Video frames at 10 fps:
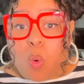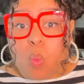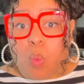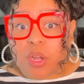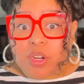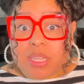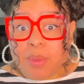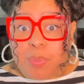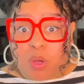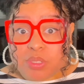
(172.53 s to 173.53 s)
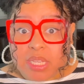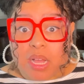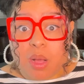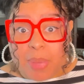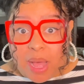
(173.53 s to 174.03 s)
What are they posting
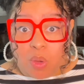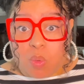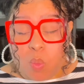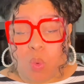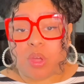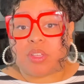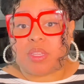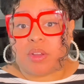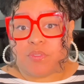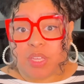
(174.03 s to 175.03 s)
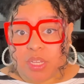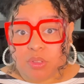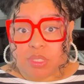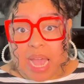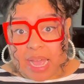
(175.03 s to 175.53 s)
about? What are their video
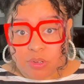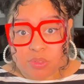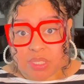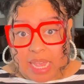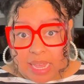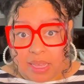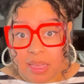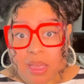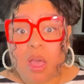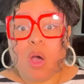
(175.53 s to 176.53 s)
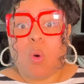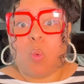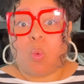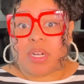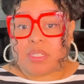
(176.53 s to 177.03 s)
titles saying?
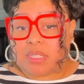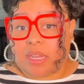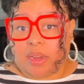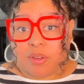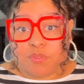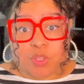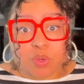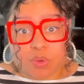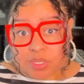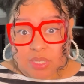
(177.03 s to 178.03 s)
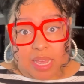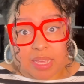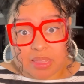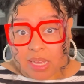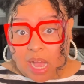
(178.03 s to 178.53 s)
What is their viewers saying
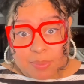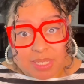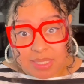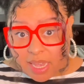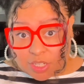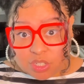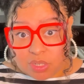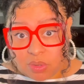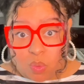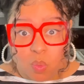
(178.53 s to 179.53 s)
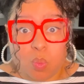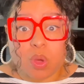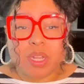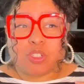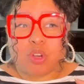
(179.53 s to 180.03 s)
in the comment section?
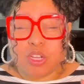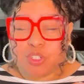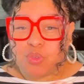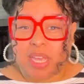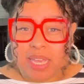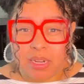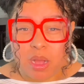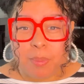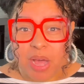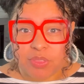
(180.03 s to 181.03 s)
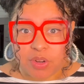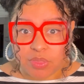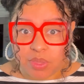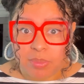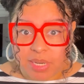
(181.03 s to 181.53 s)
What draws you in about their
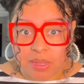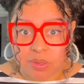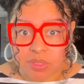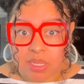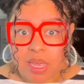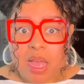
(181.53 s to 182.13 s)
thumbnails?